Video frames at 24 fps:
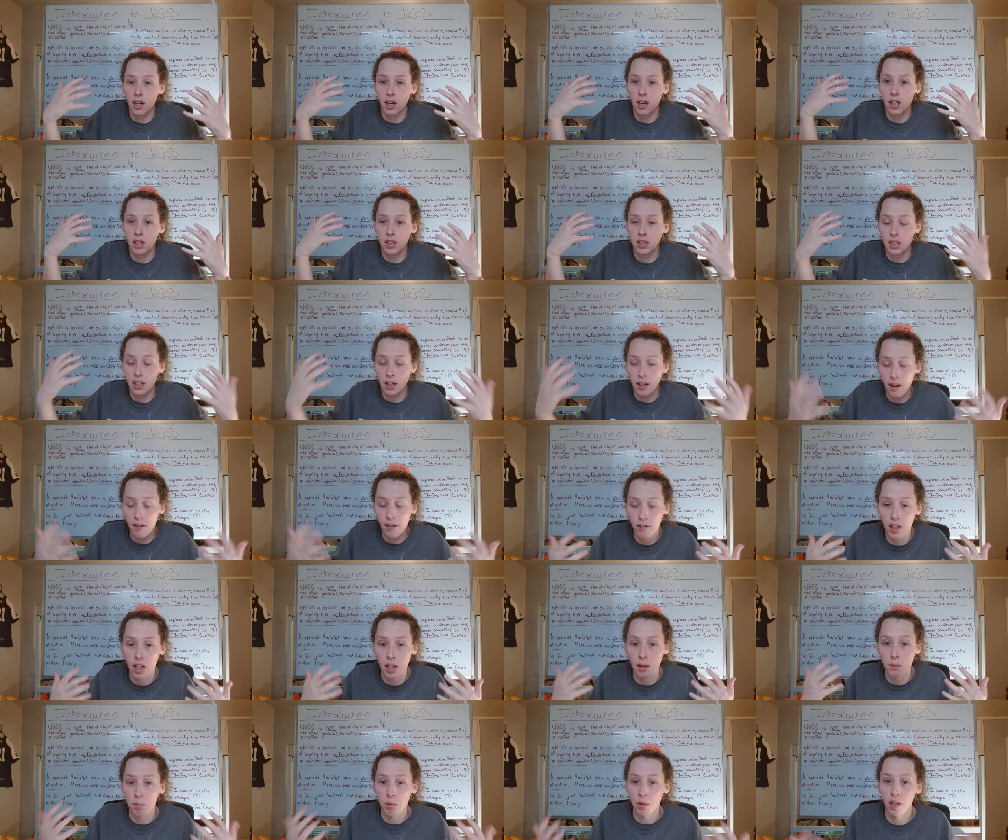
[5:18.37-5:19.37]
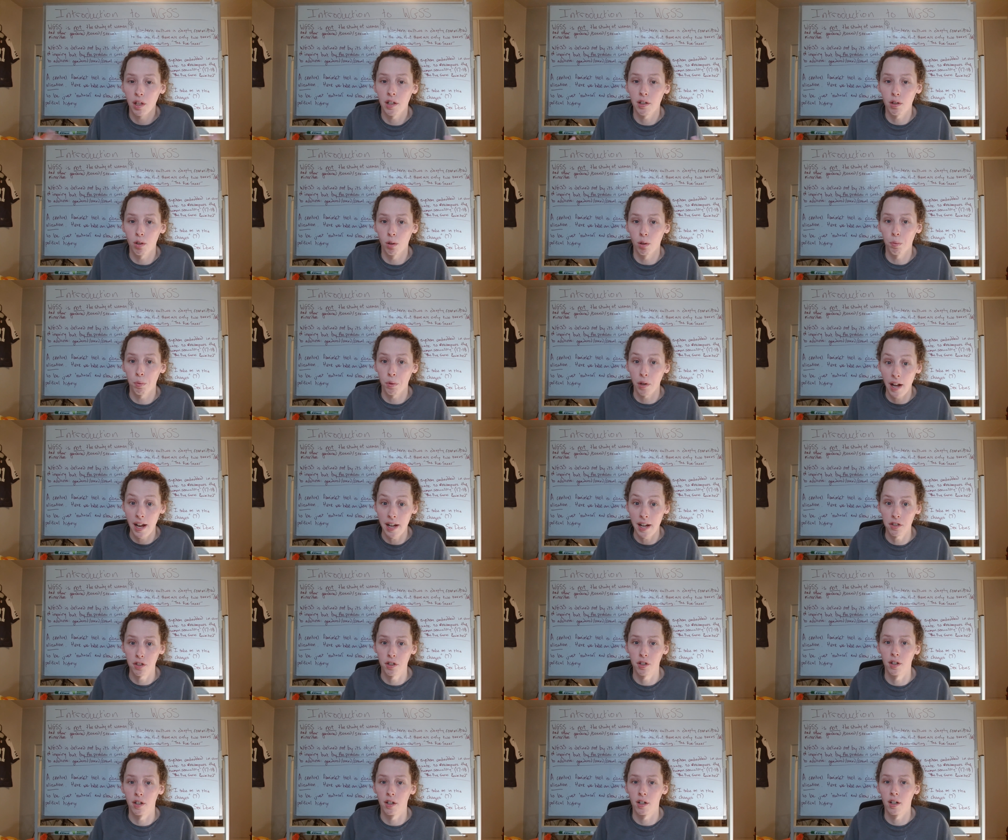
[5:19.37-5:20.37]
significant political
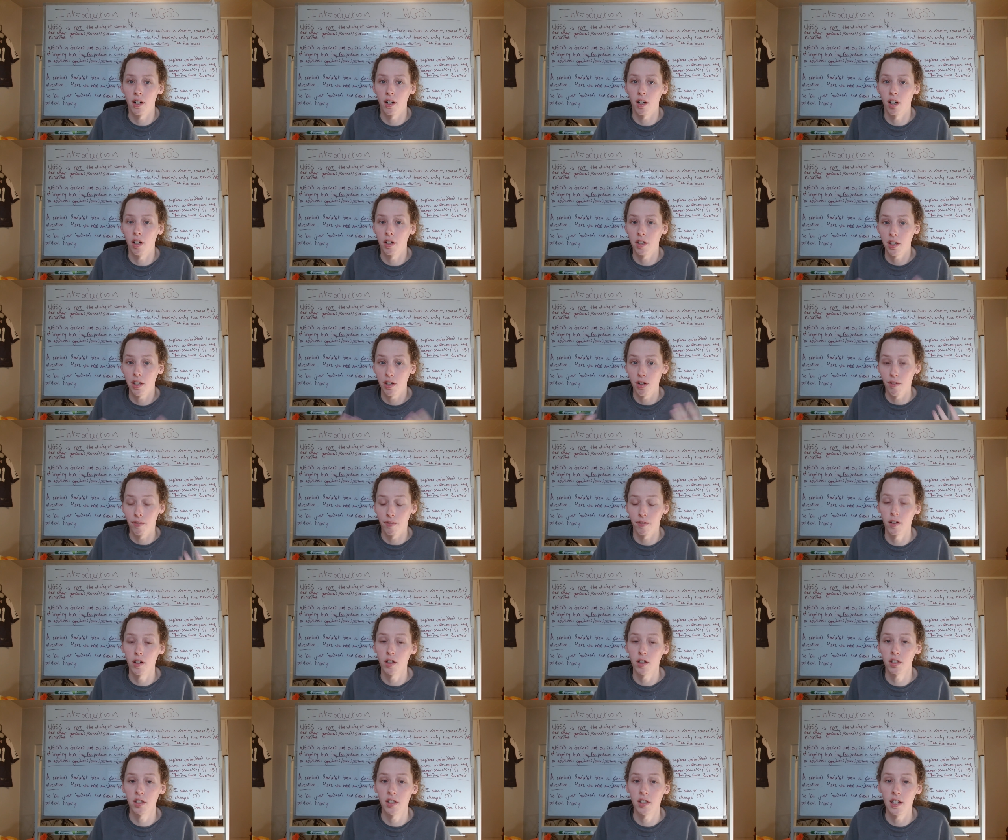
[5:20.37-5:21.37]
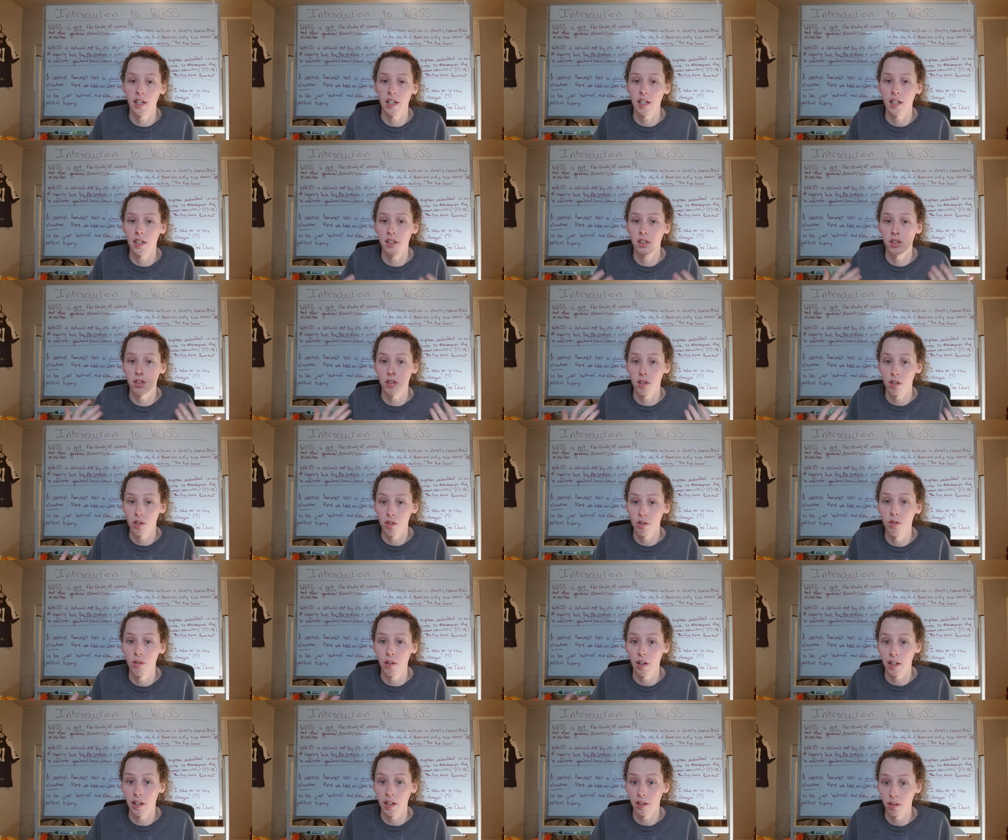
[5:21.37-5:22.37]
pressure on universities to
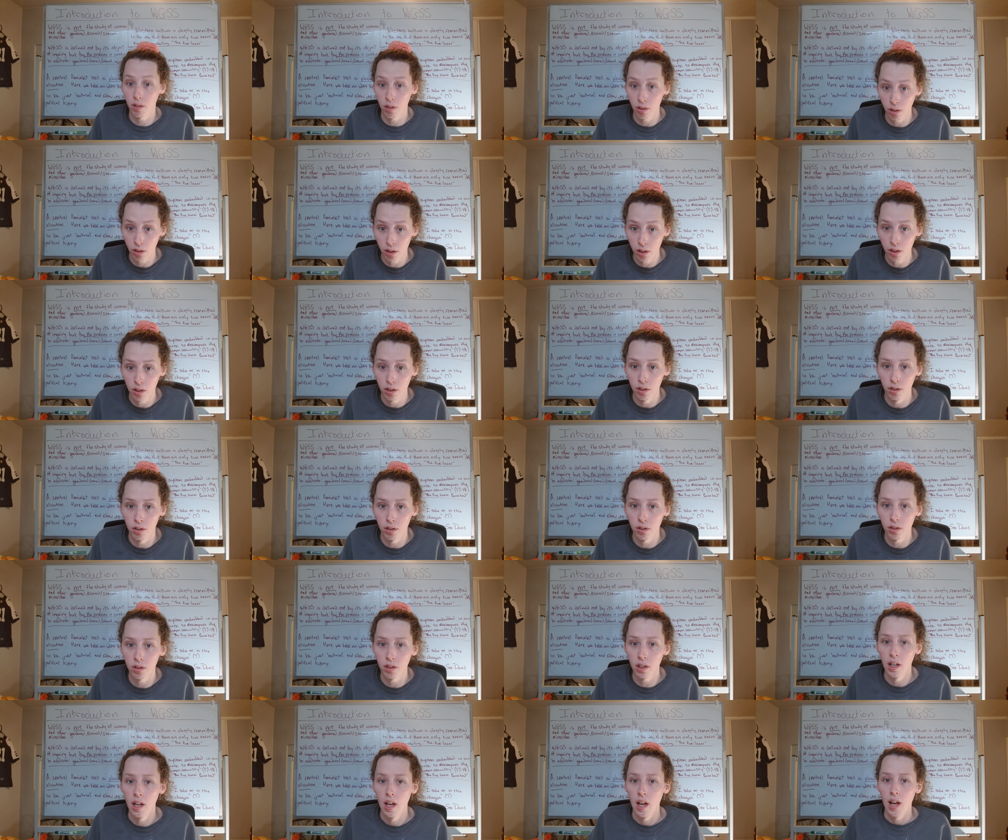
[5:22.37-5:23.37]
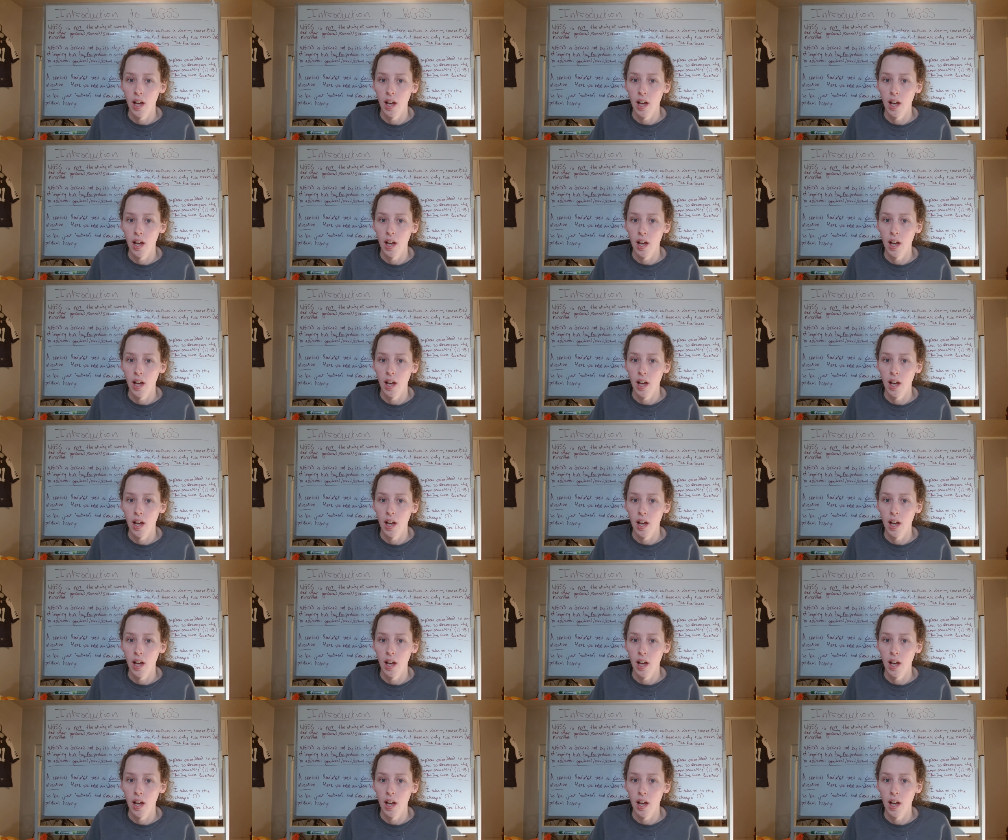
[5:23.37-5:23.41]
include